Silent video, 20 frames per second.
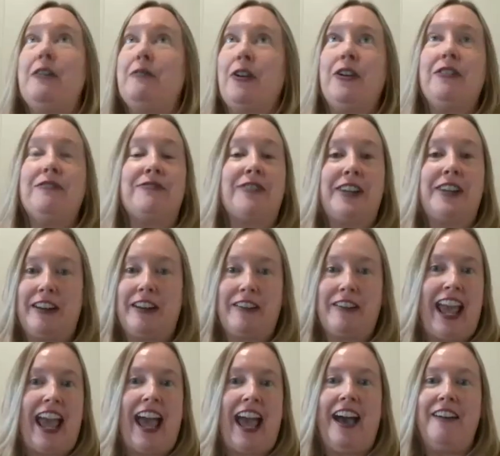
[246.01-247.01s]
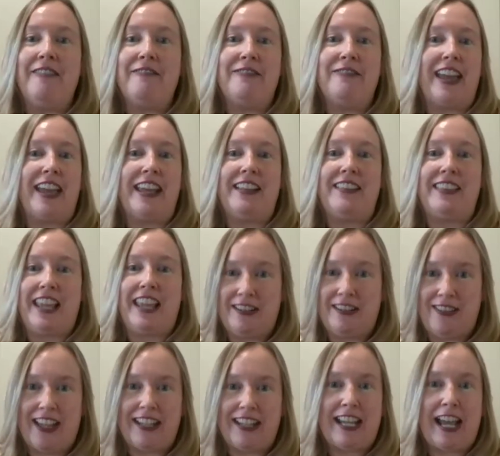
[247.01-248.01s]
I wrote for a year and a half. And at the end
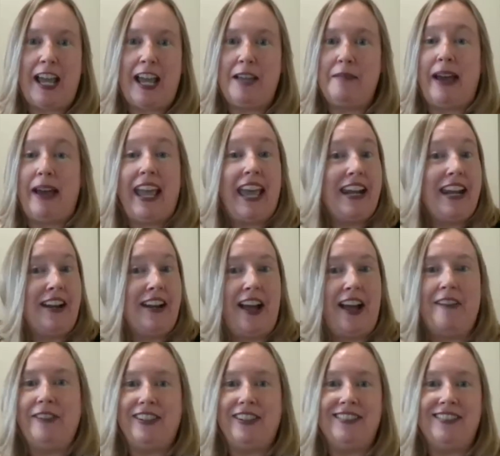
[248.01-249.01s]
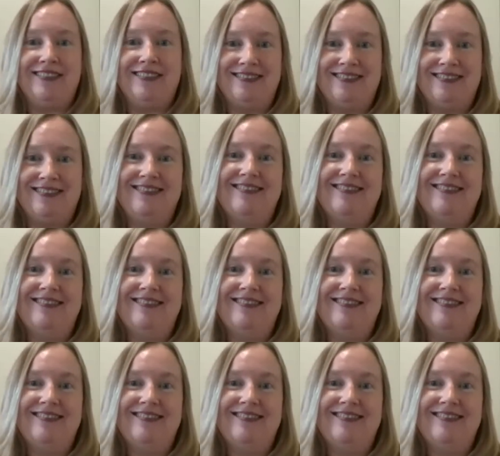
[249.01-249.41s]
of that time, I had a novel.